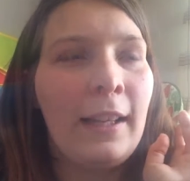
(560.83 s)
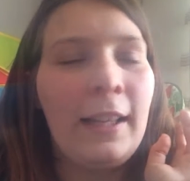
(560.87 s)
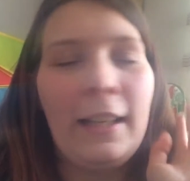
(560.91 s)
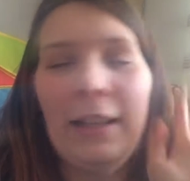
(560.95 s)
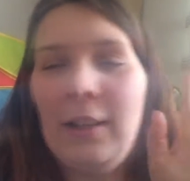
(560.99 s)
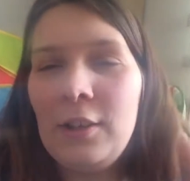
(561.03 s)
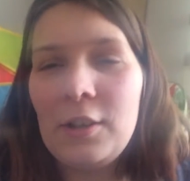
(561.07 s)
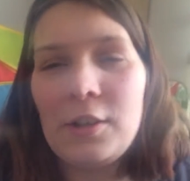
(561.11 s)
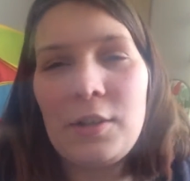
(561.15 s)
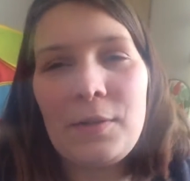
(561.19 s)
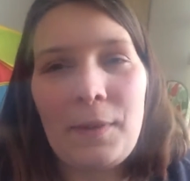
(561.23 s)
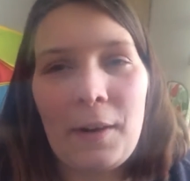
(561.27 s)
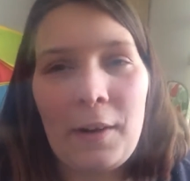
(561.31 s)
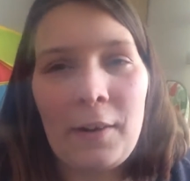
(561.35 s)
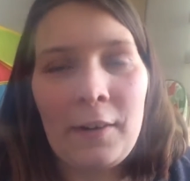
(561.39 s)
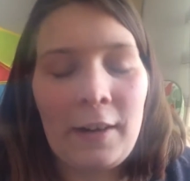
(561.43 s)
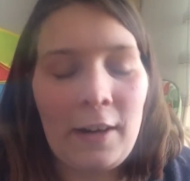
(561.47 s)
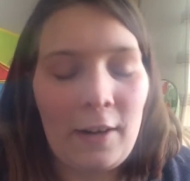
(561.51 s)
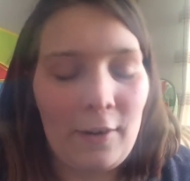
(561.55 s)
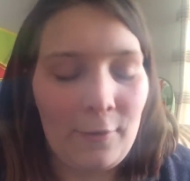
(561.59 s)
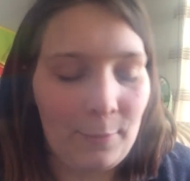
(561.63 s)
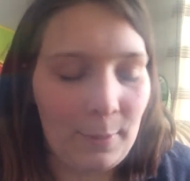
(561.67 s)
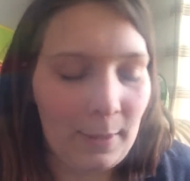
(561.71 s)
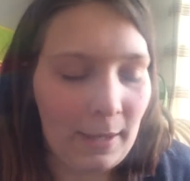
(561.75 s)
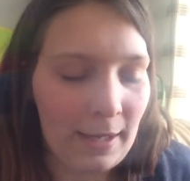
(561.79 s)
It looks very
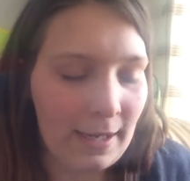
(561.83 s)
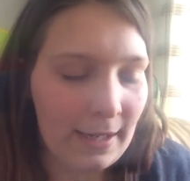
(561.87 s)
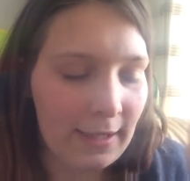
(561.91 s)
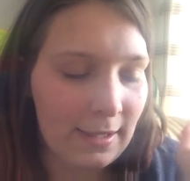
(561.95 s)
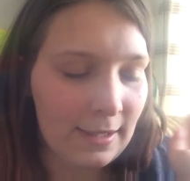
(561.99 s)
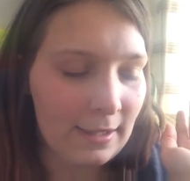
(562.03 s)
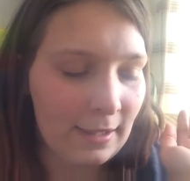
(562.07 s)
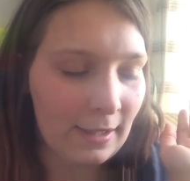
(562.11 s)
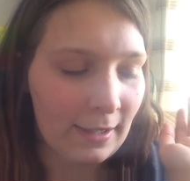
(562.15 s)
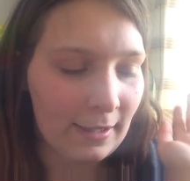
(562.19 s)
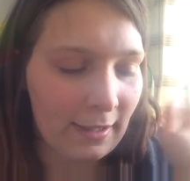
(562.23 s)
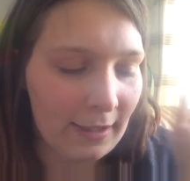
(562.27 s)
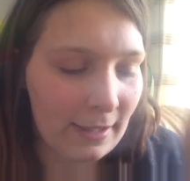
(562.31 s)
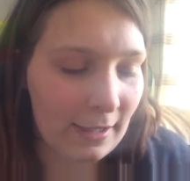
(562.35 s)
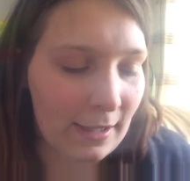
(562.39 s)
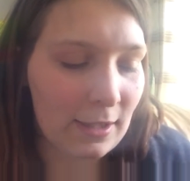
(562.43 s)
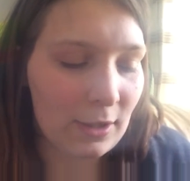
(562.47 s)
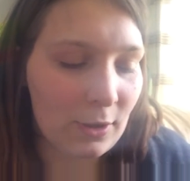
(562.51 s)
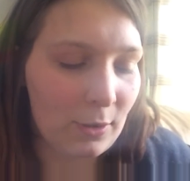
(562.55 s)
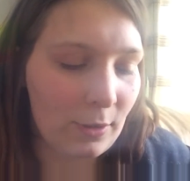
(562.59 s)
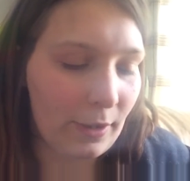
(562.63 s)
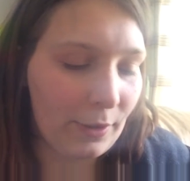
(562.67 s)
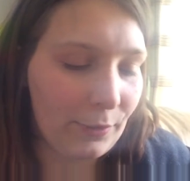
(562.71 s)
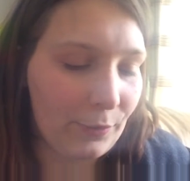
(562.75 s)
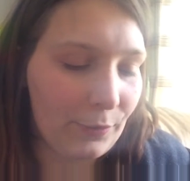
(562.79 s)
out of place. I think
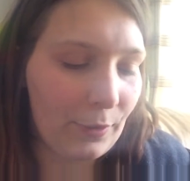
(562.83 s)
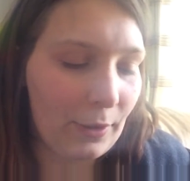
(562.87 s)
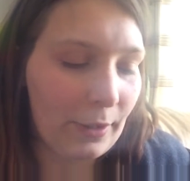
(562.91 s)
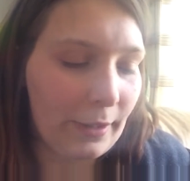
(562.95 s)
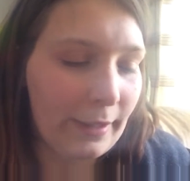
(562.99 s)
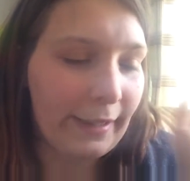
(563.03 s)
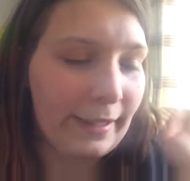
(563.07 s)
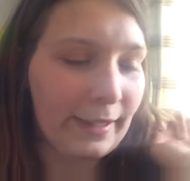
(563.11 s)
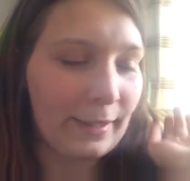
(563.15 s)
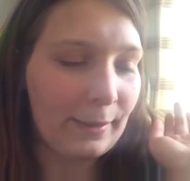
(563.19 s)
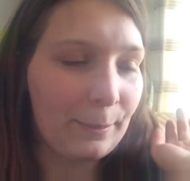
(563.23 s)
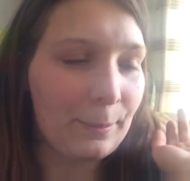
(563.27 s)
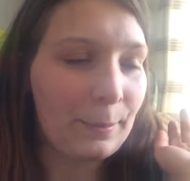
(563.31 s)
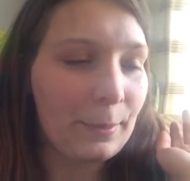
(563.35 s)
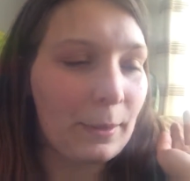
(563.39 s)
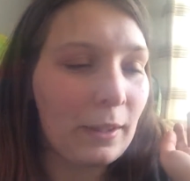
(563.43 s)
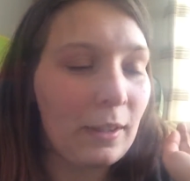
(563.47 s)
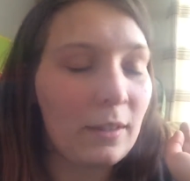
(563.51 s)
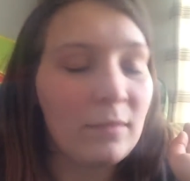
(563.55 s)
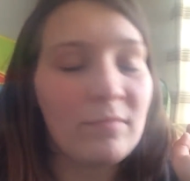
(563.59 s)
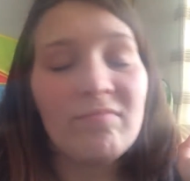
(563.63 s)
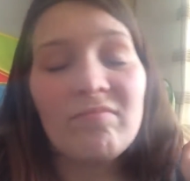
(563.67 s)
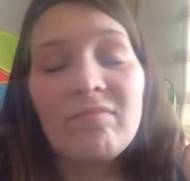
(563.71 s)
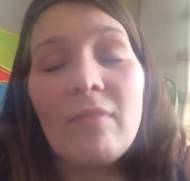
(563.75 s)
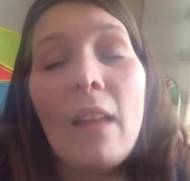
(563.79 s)
it's quite funny,
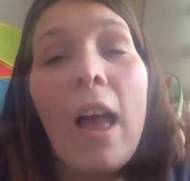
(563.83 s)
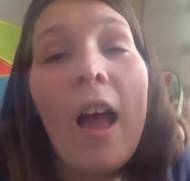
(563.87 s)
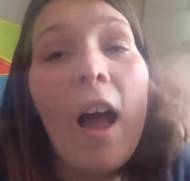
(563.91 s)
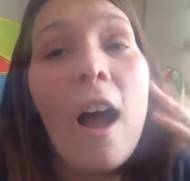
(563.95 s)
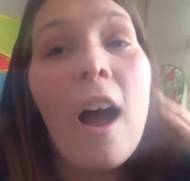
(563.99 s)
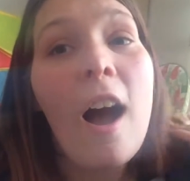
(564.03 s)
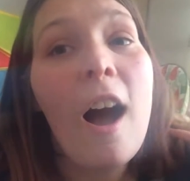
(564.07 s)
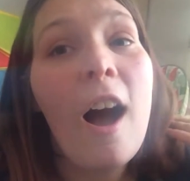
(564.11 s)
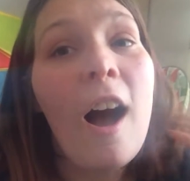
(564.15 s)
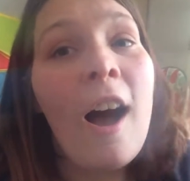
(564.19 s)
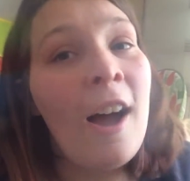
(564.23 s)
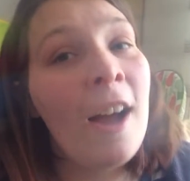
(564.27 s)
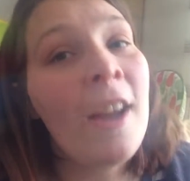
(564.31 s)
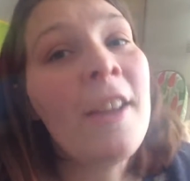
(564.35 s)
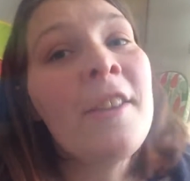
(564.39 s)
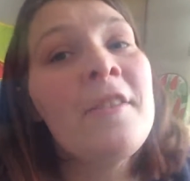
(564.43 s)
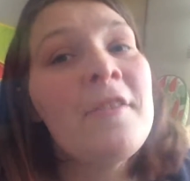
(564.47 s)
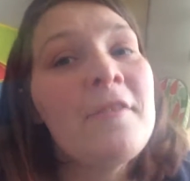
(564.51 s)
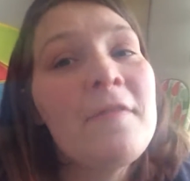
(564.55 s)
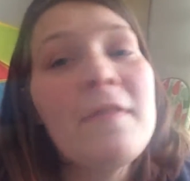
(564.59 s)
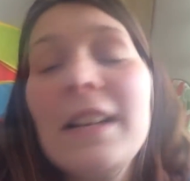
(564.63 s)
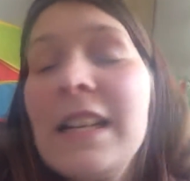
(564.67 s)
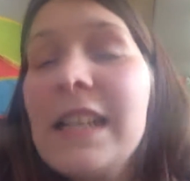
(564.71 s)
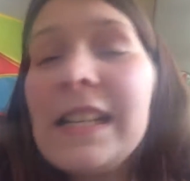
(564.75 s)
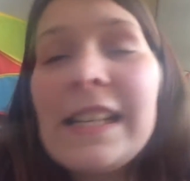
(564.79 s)
but I
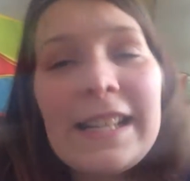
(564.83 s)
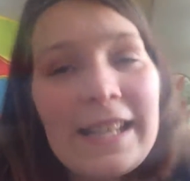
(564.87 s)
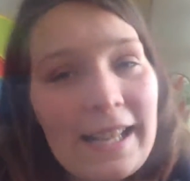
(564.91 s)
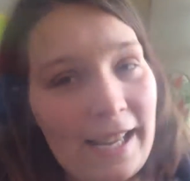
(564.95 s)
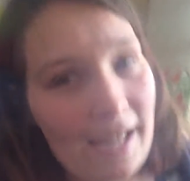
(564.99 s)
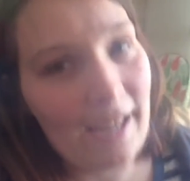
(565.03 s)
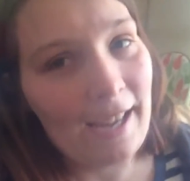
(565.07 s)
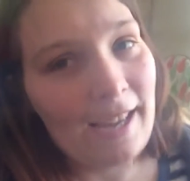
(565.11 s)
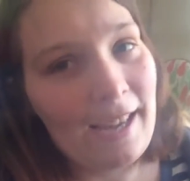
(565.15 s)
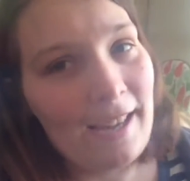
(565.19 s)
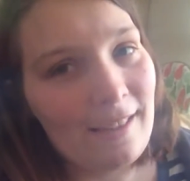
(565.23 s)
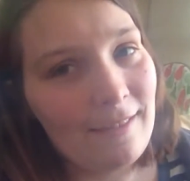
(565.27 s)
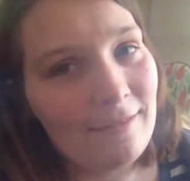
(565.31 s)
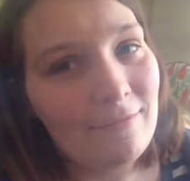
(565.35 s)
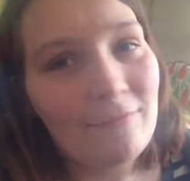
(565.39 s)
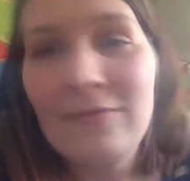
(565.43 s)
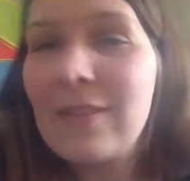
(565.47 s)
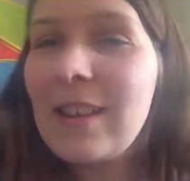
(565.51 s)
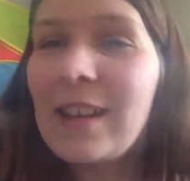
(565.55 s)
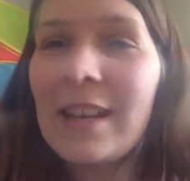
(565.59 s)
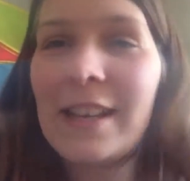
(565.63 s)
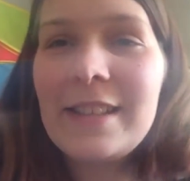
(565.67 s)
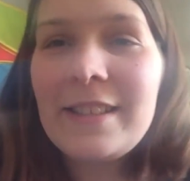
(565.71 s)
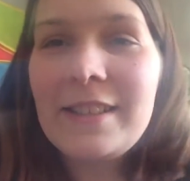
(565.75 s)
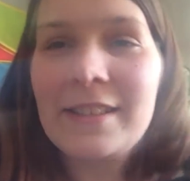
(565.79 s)
don't really care.
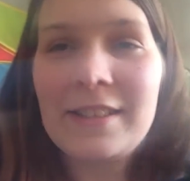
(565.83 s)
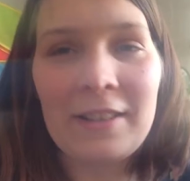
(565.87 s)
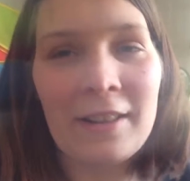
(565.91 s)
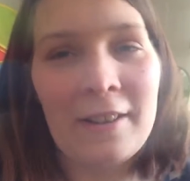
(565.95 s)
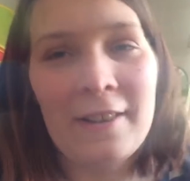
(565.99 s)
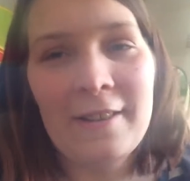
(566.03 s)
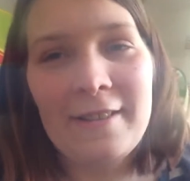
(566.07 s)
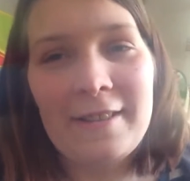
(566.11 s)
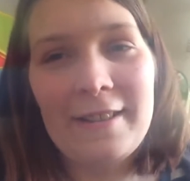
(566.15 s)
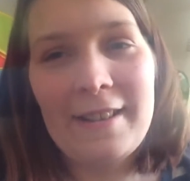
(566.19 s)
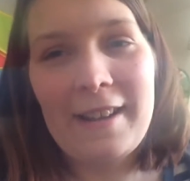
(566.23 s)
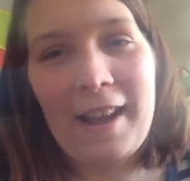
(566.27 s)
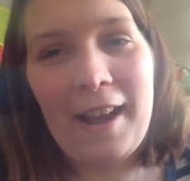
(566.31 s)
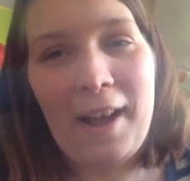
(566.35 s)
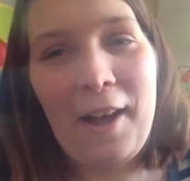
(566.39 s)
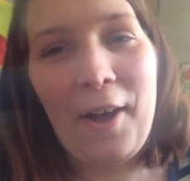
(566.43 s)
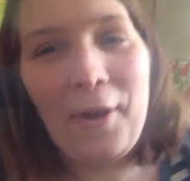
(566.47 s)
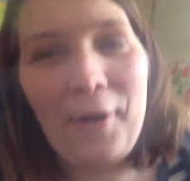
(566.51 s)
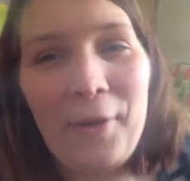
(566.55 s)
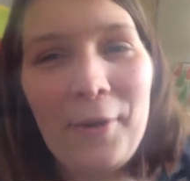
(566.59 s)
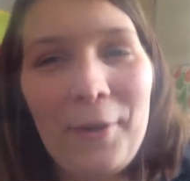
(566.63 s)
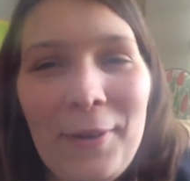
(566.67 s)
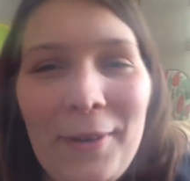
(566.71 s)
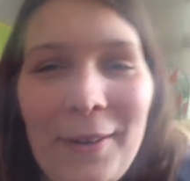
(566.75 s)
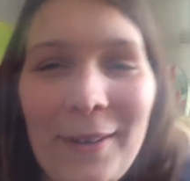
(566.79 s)
It's done
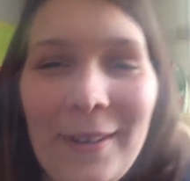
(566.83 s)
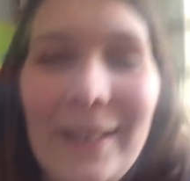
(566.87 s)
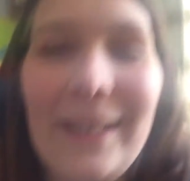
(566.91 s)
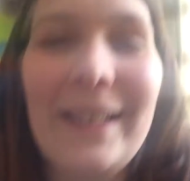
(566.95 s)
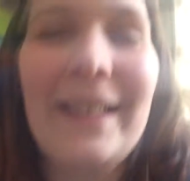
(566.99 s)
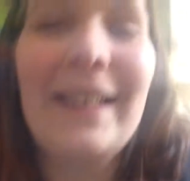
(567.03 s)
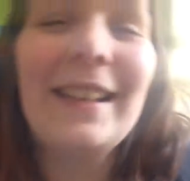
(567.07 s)
now.